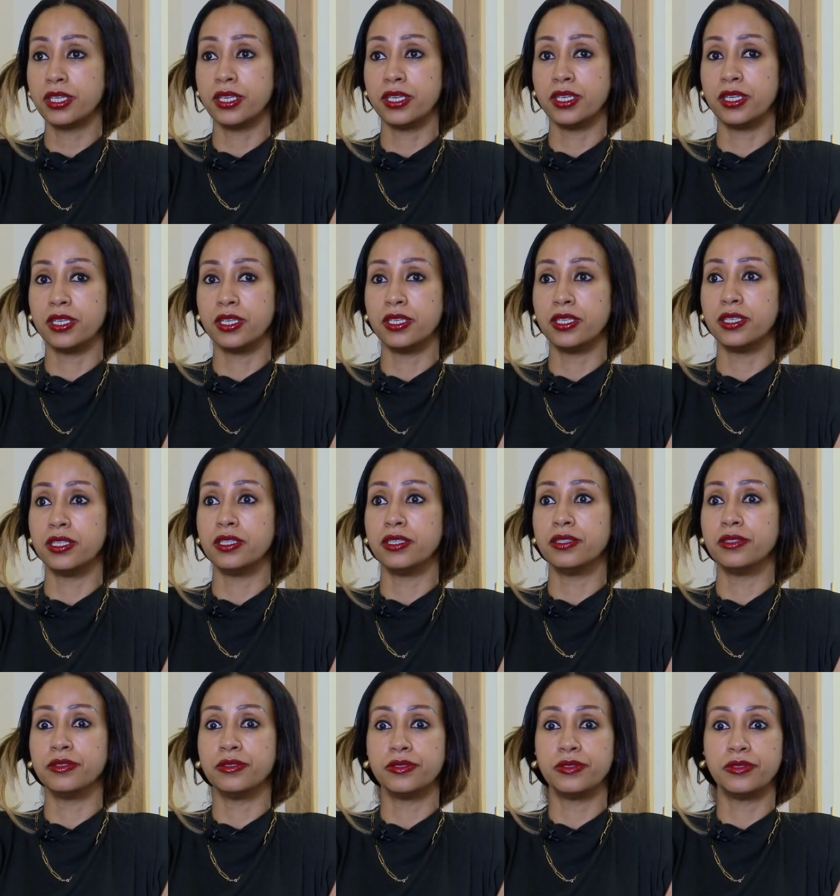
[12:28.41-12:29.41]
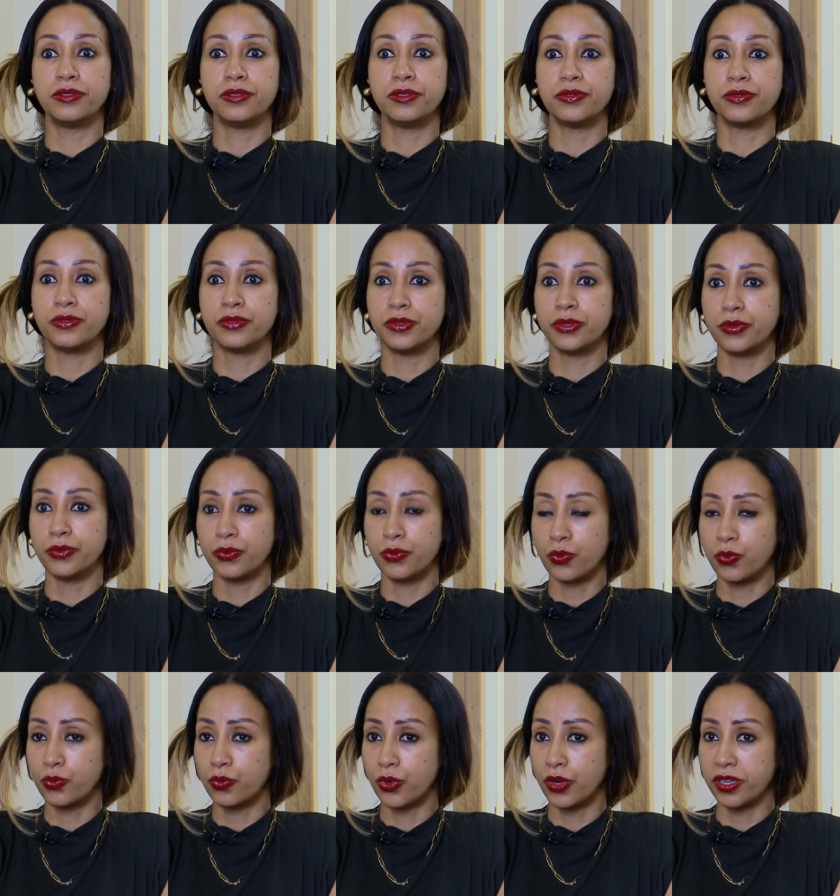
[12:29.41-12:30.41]
uh,
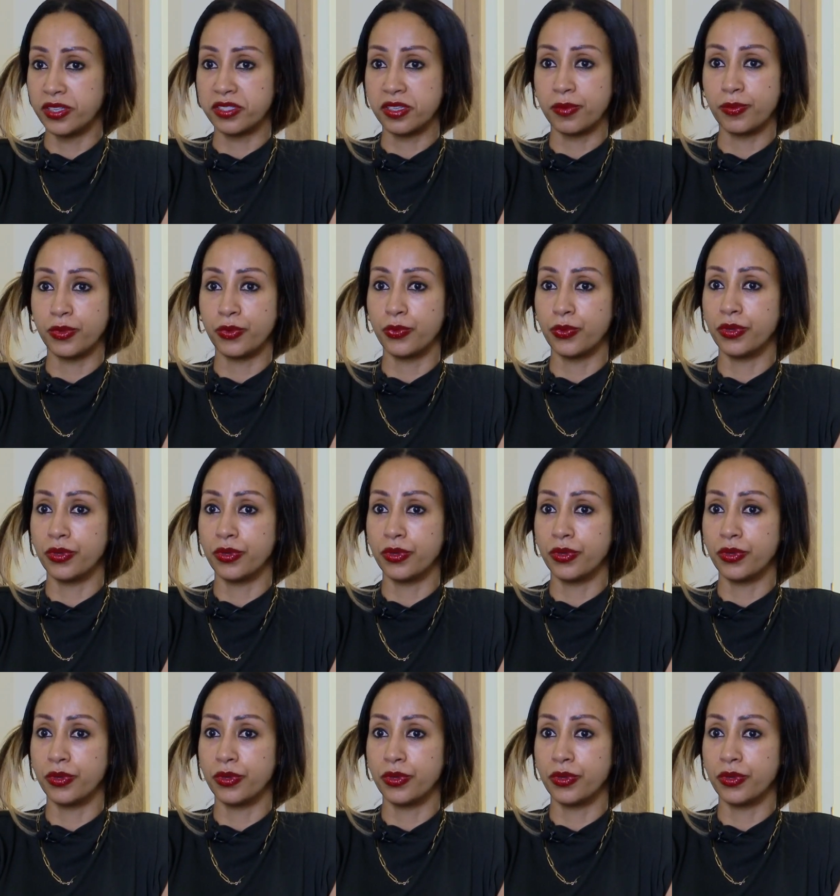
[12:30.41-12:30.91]
for example,